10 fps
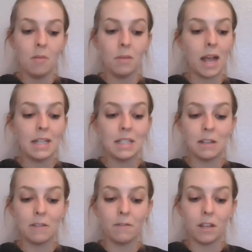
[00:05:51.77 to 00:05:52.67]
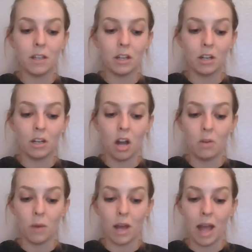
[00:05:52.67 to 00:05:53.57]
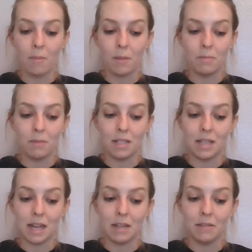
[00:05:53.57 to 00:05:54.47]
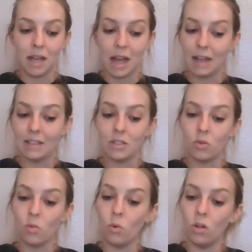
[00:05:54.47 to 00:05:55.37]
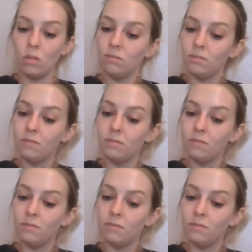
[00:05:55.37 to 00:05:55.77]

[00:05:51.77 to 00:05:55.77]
But I didn't figure on what happened Monday at school.